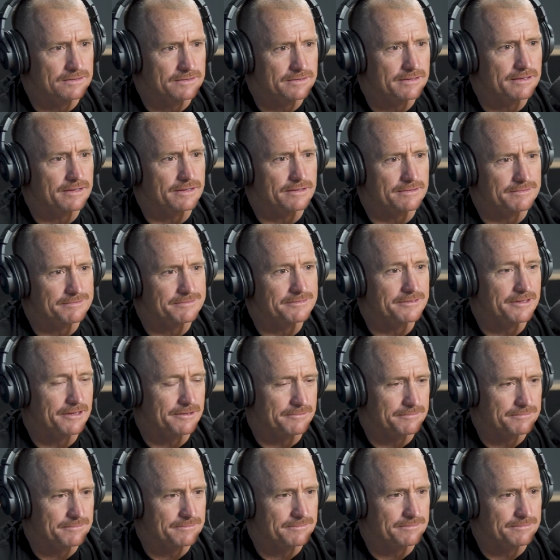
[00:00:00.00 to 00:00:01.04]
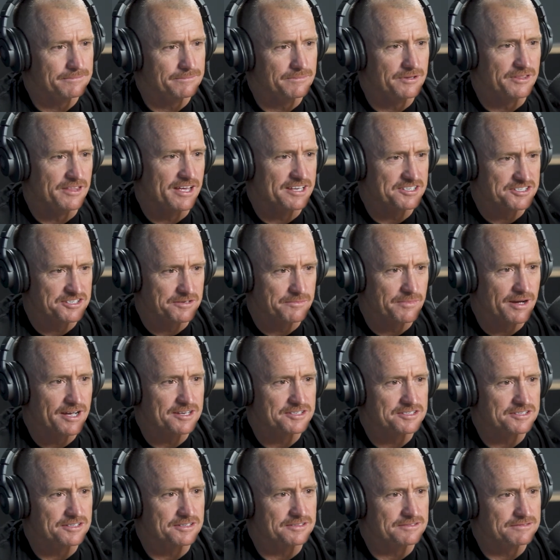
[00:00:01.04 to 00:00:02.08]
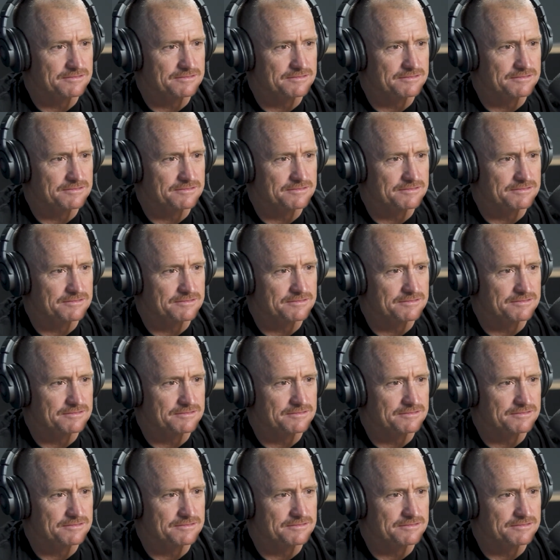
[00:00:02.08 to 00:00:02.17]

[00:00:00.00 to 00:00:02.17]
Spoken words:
Yeah, but that's your basic.